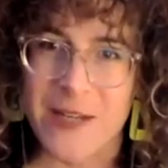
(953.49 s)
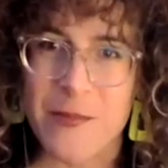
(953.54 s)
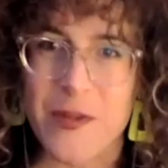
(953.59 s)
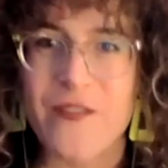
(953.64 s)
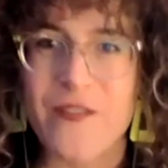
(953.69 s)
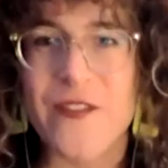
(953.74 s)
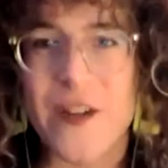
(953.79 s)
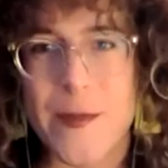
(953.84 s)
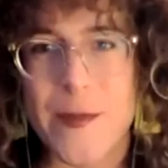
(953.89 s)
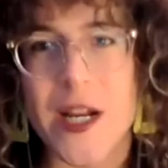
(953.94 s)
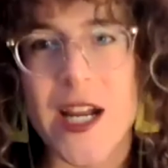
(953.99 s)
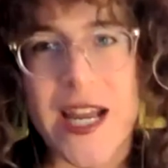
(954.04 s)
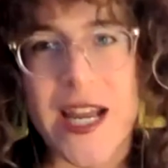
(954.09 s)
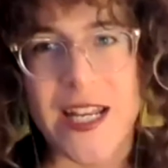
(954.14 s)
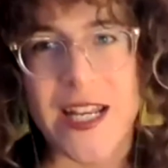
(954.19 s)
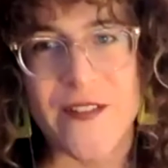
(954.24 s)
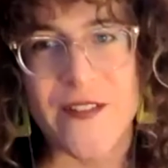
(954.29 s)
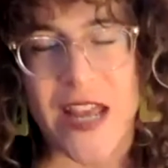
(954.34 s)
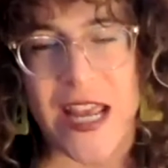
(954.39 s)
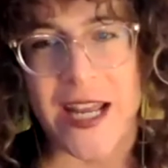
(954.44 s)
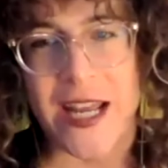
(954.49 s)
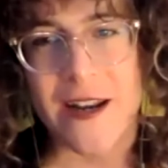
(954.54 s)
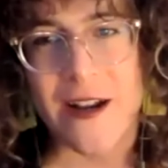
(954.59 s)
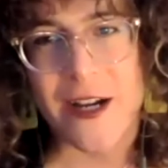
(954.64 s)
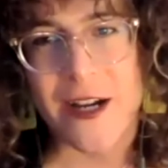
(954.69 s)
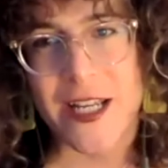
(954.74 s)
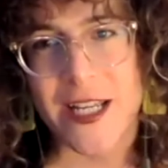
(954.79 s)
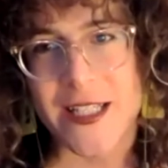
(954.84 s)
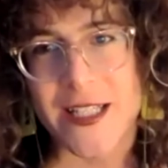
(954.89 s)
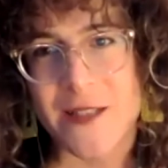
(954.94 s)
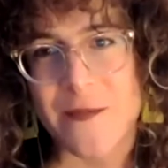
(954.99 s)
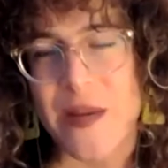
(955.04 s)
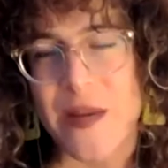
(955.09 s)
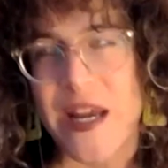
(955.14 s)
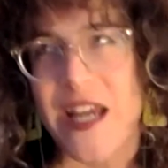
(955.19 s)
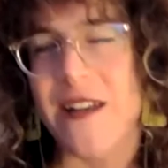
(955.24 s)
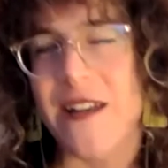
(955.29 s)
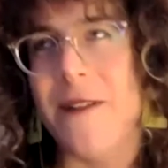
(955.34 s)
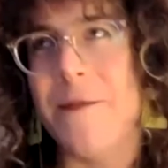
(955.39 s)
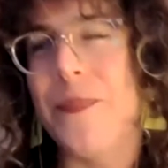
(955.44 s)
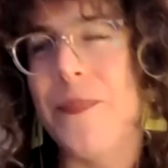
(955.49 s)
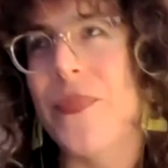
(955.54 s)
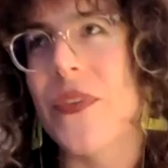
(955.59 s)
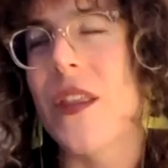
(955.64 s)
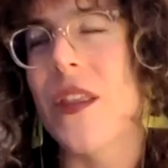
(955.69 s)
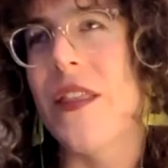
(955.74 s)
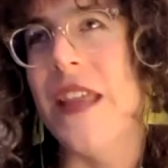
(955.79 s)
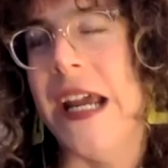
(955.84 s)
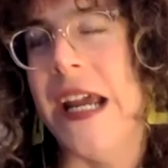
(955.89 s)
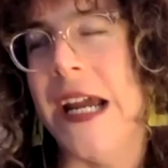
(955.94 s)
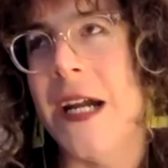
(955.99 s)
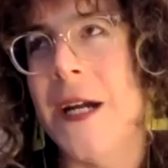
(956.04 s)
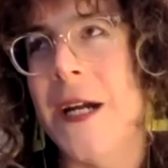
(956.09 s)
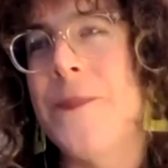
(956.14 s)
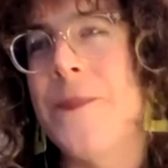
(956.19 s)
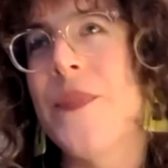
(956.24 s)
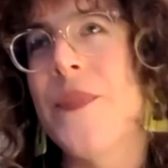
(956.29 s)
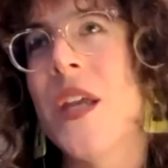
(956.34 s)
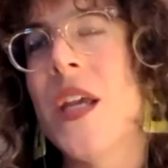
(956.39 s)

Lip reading: but from a kind of anarchist bent there.